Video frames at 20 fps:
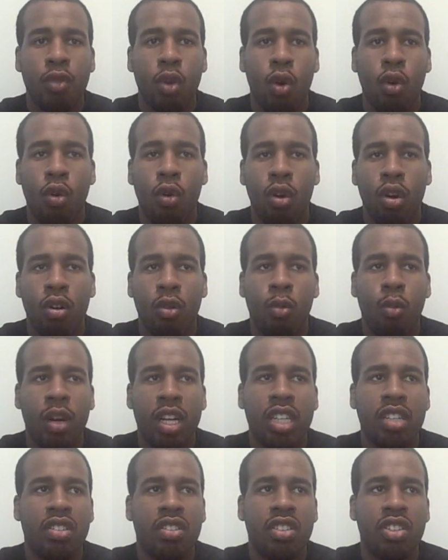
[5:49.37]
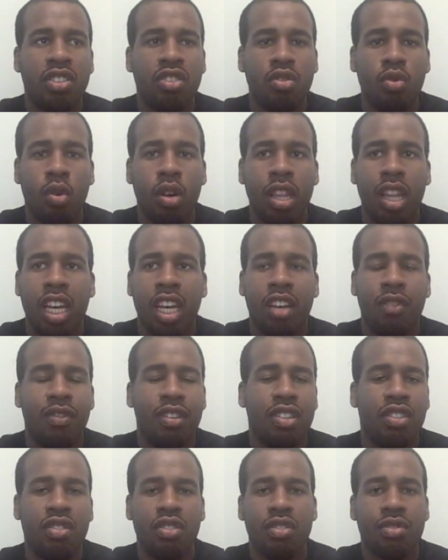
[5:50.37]
Or when it's destroyed, like
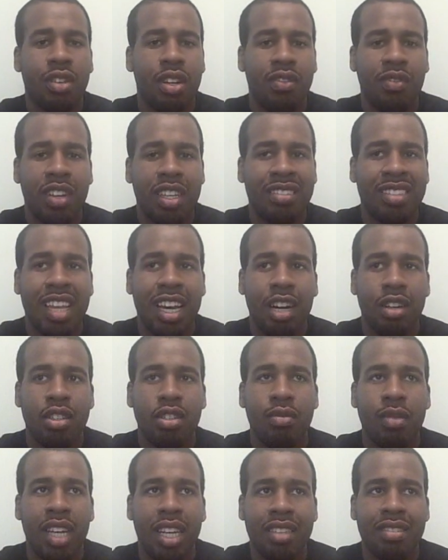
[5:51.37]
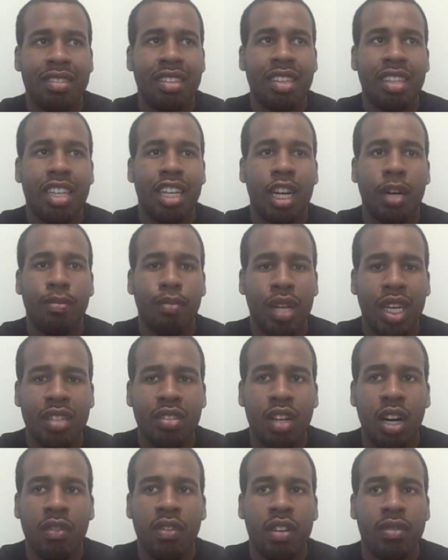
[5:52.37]
if it's destroyed face down, you instantly get a
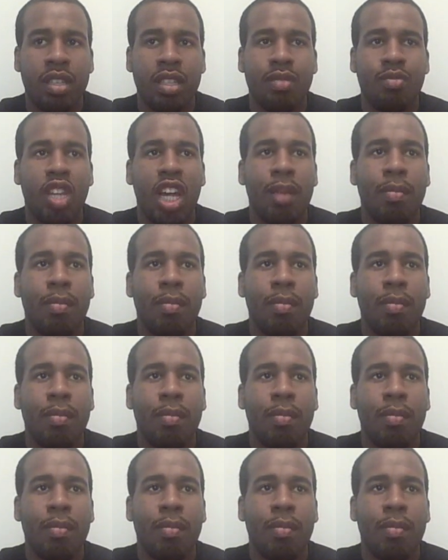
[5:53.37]
plus off of it.